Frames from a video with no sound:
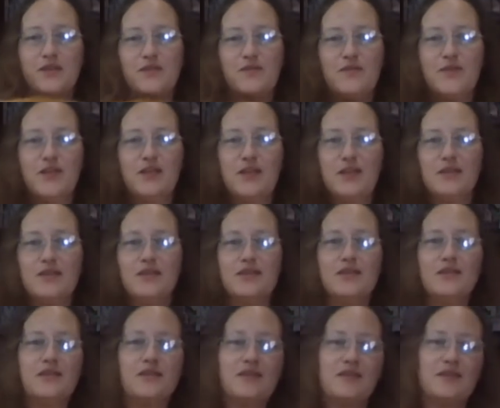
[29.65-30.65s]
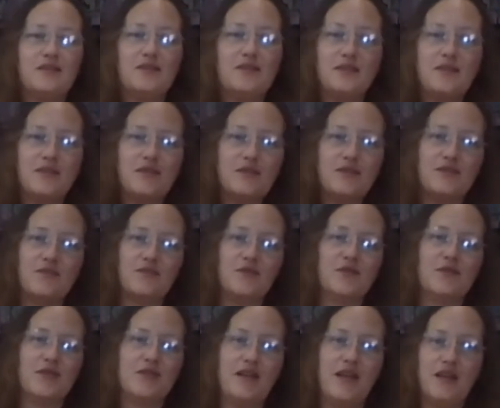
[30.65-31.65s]
video in this series for
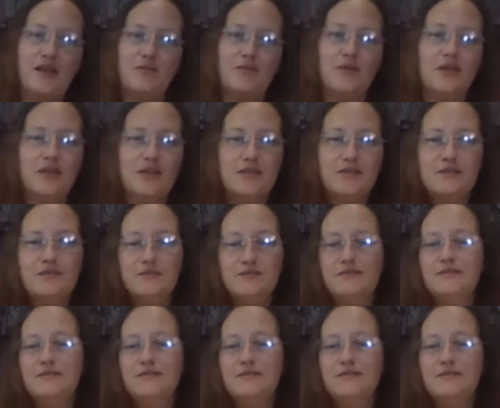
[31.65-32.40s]
day 1.